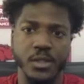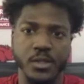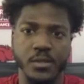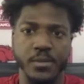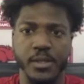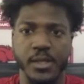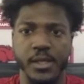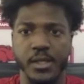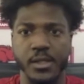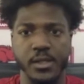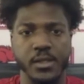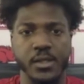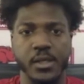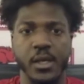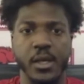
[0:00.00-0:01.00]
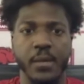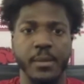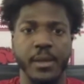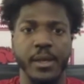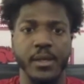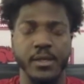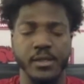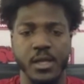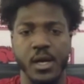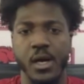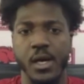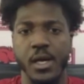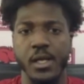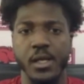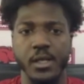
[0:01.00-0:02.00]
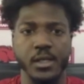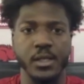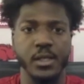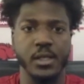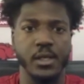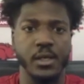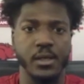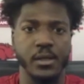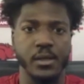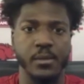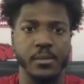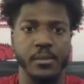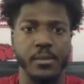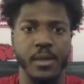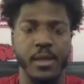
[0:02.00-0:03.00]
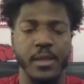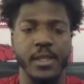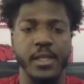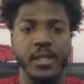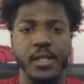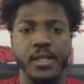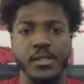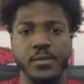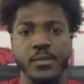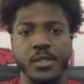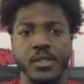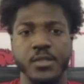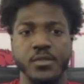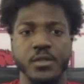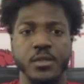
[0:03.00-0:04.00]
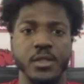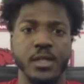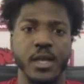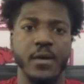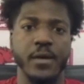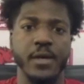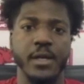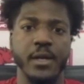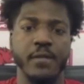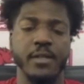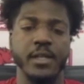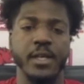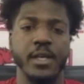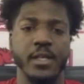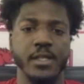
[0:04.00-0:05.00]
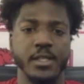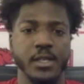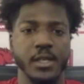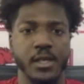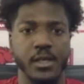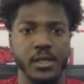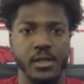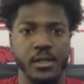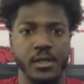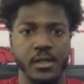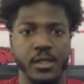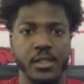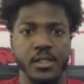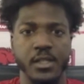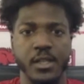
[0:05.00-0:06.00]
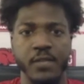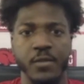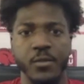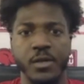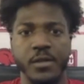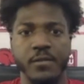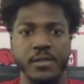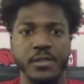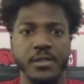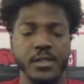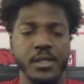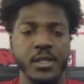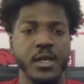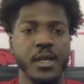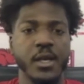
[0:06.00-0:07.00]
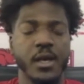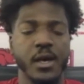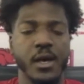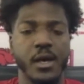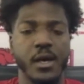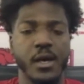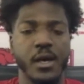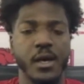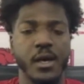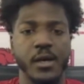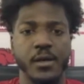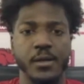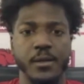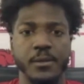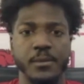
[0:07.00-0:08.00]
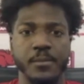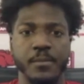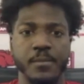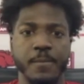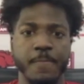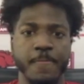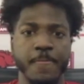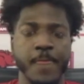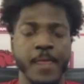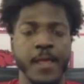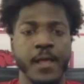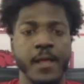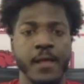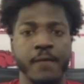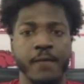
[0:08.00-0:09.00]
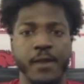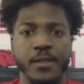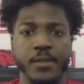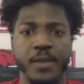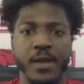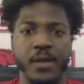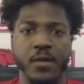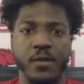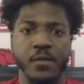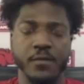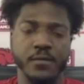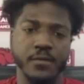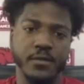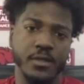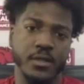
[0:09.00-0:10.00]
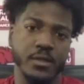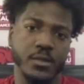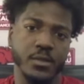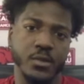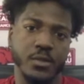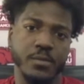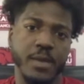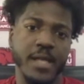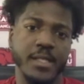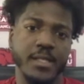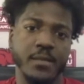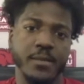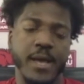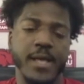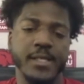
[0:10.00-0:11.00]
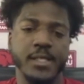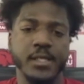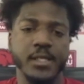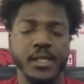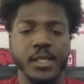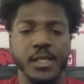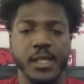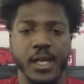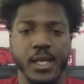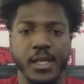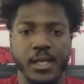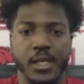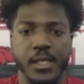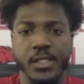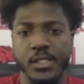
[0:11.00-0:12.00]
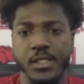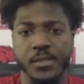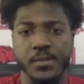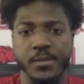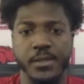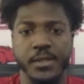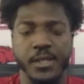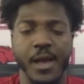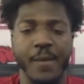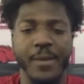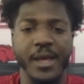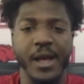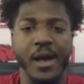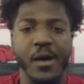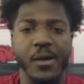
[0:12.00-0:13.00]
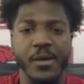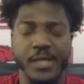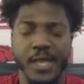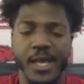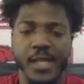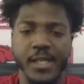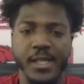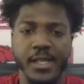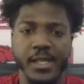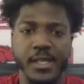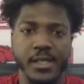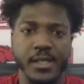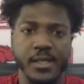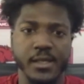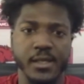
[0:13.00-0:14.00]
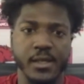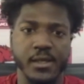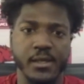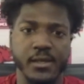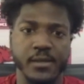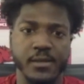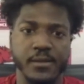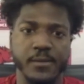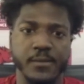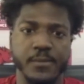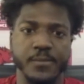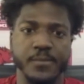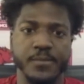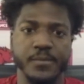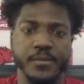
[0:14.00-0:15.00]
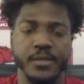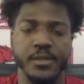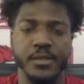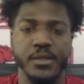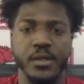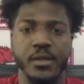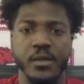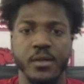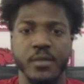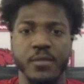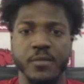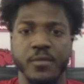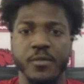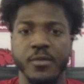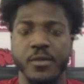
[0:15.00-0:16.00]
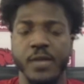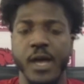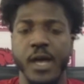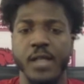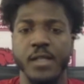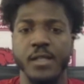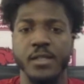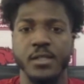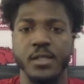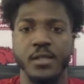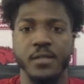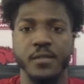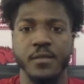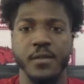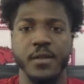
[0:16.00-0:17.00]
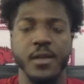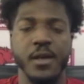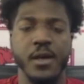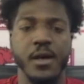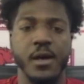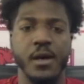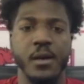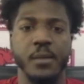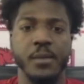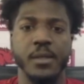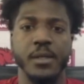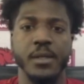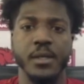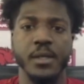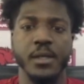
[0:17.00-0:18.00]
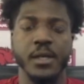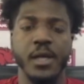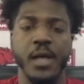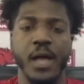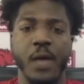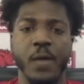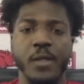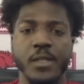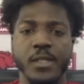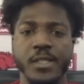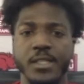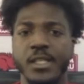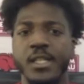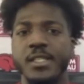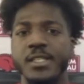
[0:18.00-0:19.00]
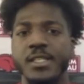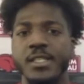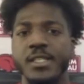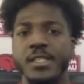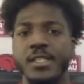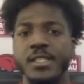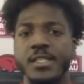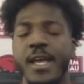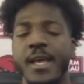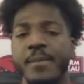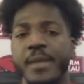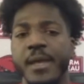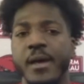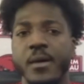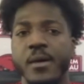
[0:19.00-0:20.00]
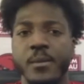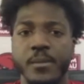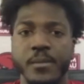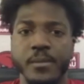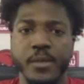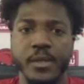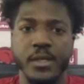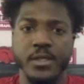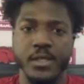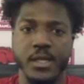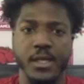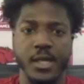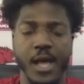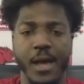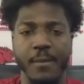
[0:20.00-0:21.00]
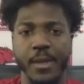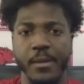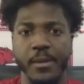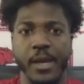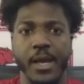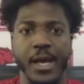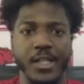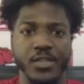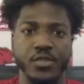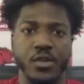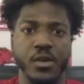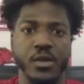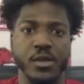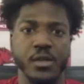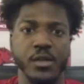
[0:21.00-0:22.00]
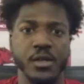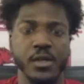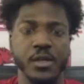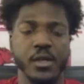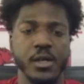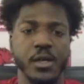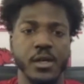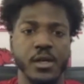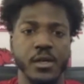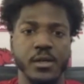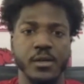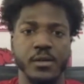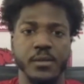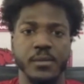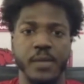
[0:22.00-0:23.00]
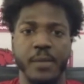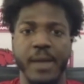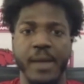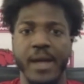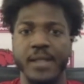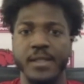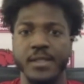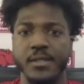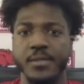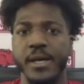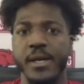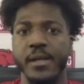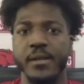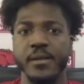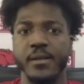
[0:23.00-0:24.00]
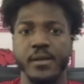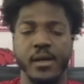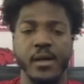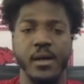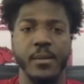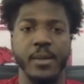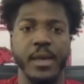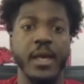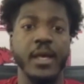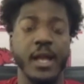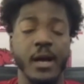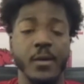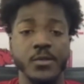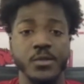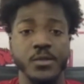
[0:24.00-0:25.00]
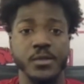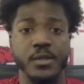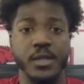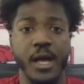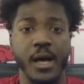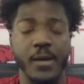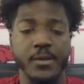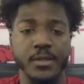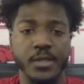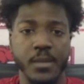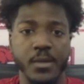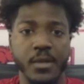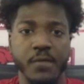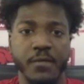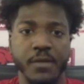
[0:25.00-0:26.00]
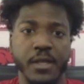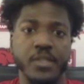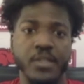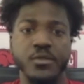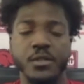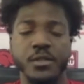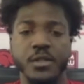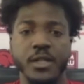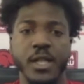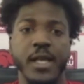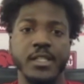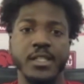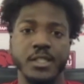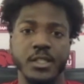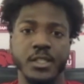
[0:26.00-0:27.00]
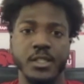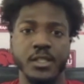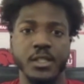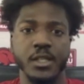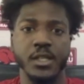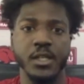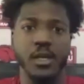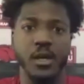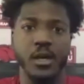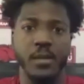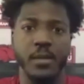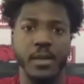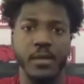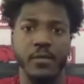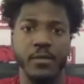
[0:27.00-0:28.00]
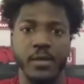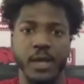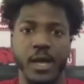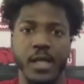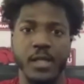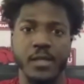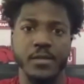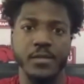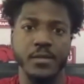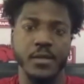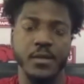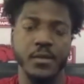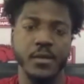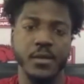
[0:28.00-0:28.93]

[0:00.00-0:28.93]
us to play. You know, and being a star at it. Um, I think that's what drilled drilling out here every day to uh, each and every one of us. Um, as far as my growth towards back to the basket, yeah, like it's just been. I mean, I always had that. Um, you know, coming from Rhode Island and stuff. Um, but I wasn't as good as I am now because uh, maybe I got stronger. Um, my balance is better. Um, and I was on, I was coming off of injuries last year um, at Rhode Island. So